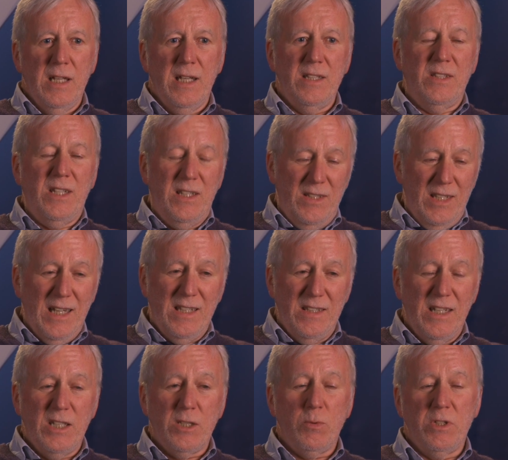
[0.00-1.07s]
And
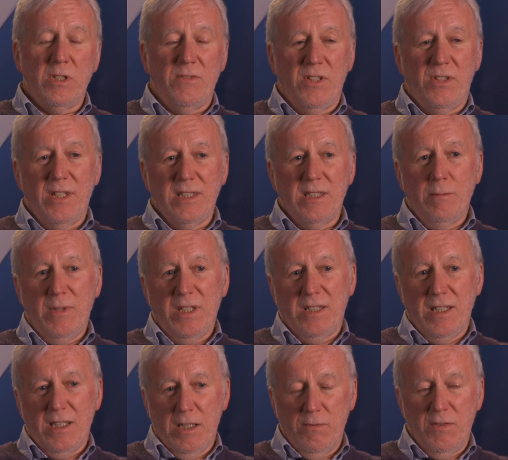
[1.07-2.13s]
that's one of the things that
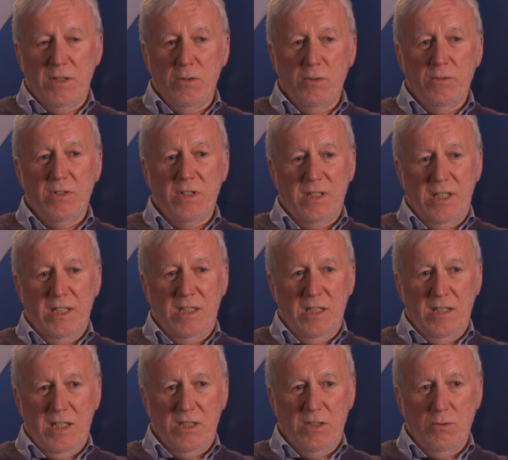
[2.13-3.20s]
makes it difficult for an
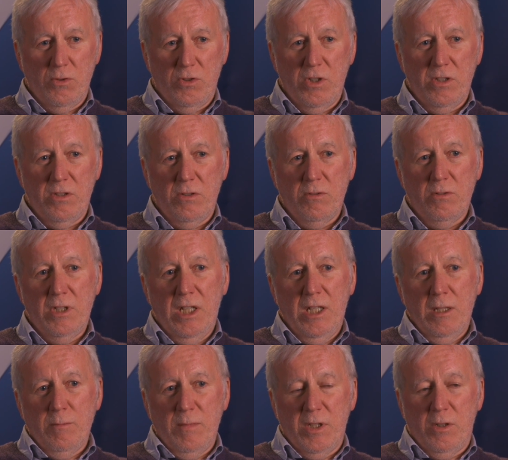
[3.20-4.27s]
international journal,
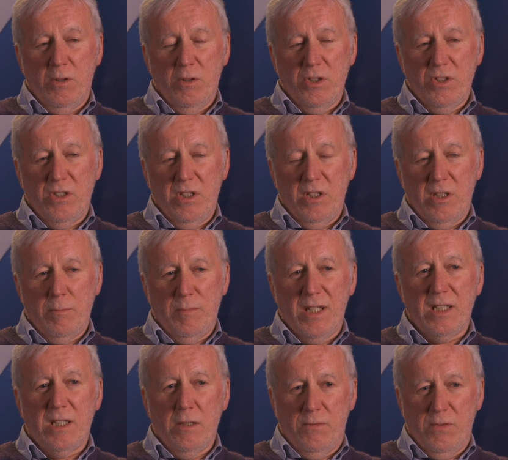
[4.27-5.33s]
because there are
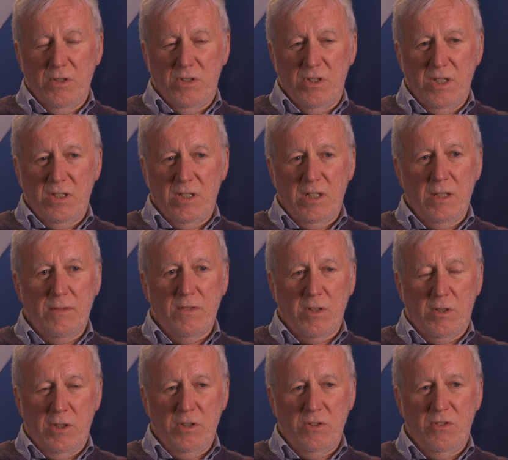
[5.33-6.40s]
big differences in different
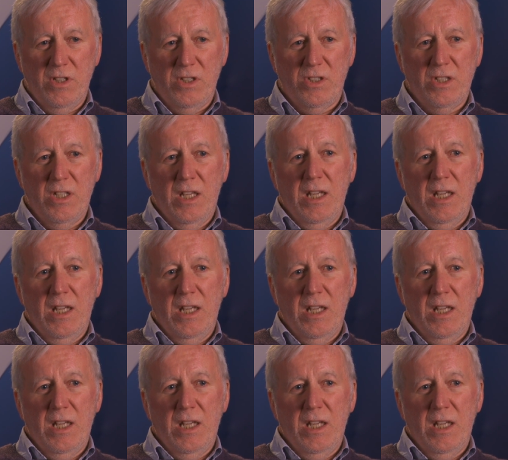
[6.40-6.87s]
countries